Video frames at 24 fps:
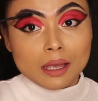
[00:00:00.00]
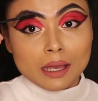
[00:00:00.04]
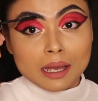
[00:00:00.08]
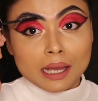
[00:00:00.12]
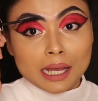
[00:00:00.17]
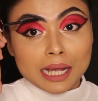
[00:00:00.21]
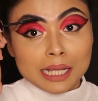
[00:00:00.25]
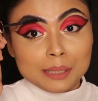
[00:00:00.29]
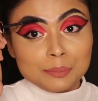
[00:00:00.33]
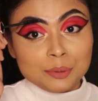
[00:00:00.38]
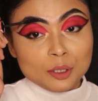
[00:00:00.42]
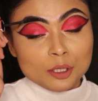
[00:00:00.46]

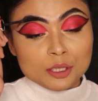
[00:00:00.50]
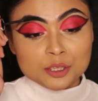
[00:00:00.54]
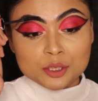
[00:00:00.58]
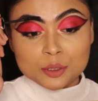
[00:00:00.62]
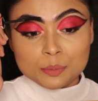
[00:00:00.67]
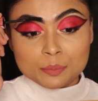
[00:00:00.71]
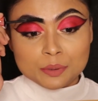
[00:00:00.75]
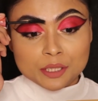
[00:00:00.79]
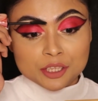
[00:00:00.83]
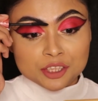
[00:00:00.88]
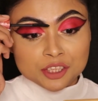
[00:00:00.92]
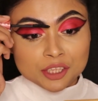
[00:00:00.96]
I'll be
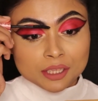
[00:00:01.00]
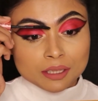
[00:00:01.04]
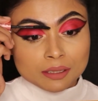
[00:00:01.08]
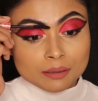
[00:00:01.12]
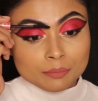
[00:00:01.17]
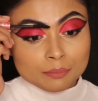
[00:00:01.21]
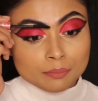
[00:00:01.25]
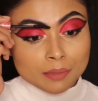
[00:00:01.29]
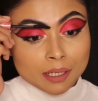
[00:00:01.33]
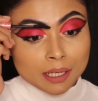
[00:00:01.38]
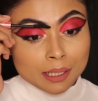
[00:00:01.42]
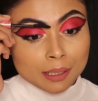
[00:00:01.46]
also
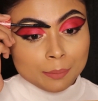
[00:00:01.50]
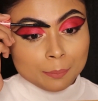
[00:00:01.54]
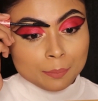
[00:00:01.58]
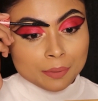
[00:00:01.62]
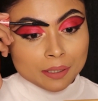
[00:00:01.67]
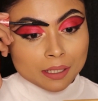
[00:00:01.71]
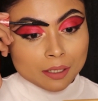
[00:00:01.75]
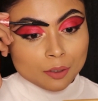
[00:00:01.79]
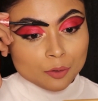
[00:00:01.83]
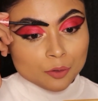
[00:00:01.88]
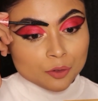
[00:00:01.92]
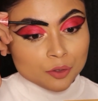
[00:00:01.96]
brushing my
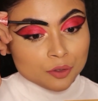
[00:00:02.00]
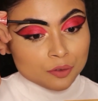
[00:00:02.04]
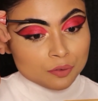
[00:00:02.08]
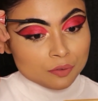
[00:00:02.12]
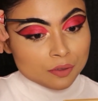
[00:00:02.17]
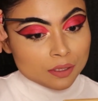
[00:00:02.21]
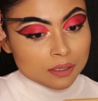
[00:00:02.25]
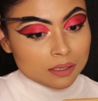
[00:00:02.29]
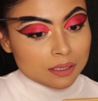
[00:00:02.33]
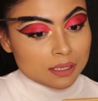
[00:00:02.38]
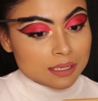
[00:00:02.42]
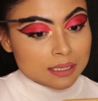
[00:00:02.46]
brows
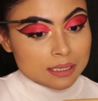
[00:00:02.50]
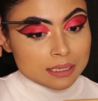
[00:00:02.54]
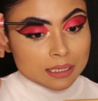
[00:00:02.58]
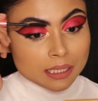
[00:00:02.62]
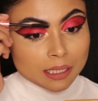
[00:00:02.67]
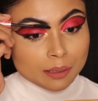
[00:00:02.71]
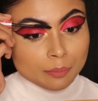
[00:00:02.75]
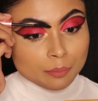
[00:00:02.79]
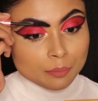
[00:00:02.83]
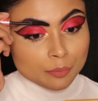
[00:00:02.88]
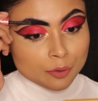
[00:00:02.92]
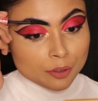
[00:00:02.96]
with the
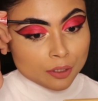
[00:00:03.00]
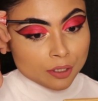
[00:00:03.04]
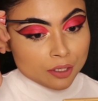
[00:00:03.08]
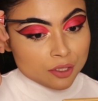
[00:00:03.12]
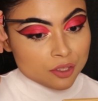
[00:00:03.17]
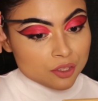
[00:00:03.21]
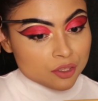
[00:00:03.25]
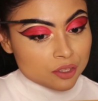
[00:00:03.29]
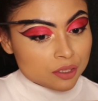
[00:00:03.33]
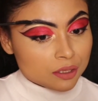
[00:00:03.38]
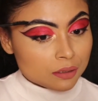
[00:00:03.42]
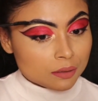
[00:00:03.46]
same
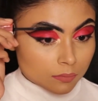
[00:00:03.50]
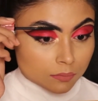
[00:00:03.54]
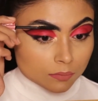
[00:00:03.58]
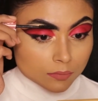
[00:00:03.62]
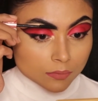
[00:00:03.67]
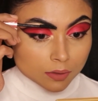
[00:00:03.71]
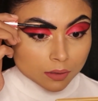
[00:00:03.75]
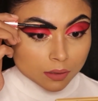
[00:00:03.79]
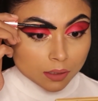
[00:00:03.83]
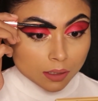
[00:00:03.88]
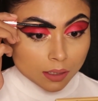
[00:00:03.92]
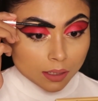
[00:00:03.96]
brush,
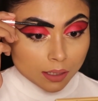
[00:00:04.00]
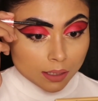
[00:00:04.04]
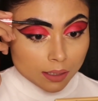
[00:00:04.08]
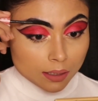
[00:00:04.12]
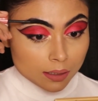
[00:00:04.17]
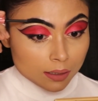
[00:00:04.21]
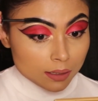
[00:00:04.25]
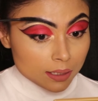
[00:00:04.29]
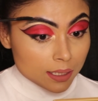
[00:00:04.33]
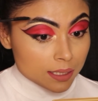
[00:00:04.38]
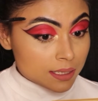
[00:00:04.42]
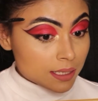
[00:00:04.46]

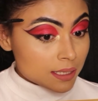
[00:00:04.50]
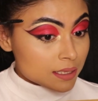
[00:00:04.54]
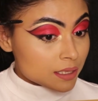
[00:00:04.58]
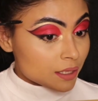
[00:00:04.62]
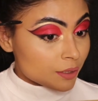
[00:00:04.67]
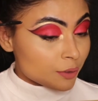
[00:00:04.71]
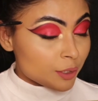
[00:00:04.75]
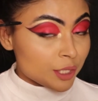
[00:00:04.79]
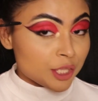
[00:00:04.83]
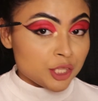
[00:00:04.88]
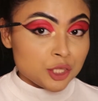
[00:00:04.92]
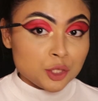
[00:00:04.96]
and this is
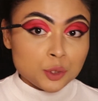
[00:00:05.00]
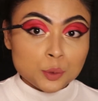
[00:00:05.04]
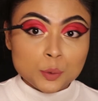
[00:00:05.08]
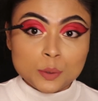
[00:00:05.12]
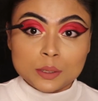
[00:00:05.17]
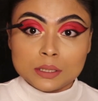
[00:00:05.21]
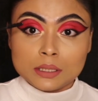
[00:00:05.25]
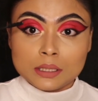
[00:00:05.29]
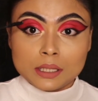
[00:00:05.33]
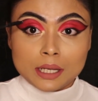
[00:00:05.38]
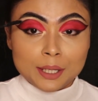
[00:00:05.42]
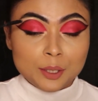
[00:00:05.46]
a
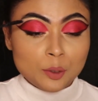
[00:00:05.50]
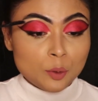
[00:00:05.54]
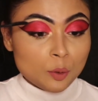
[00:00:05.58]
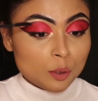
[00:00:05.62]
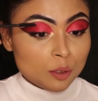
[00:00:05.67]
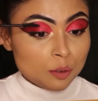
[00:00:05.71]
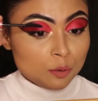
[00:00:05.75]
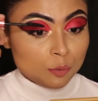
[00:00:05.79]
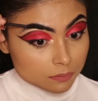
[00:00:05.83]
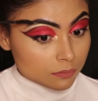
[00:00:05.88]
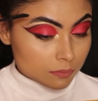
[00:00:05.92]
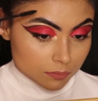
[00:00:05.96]
ritual I
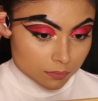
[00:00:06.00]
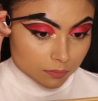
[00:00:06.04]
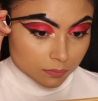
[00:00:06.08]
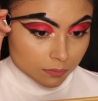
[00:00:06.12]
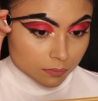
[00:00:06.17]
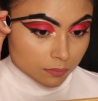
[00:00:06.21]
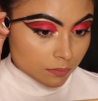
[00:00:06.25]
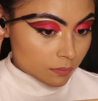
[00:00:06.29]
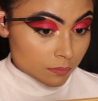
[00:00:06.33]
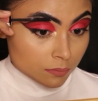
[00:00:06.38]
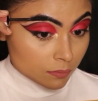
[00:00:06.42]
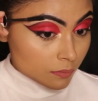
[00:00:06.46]

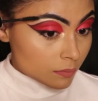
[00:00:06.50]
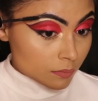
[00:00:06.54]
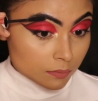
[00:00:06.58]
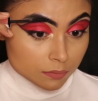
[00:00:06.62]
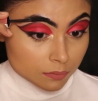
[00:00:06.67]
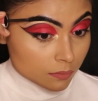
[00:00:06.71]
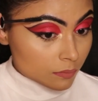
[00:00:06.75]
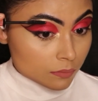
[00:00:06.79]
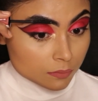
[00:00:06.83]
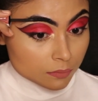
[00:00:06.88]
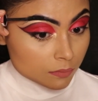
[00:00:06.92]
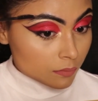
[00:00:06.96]
always do
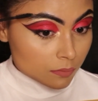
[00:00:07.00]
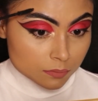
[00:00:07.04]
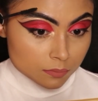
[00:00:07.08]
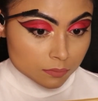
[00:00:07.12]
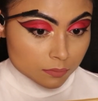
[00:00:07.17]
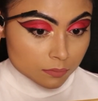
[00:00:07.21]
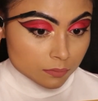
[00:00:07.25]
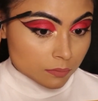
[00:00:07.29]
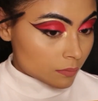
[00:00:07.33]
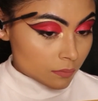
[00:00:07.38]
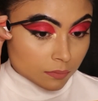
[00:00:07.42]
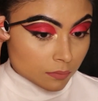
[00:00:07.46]
while doing
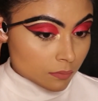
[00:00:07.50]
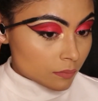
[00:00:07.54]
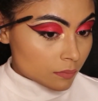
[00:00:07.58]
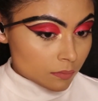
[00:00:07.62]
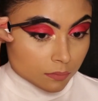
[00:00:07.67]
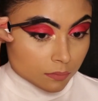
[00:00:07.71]
makeup.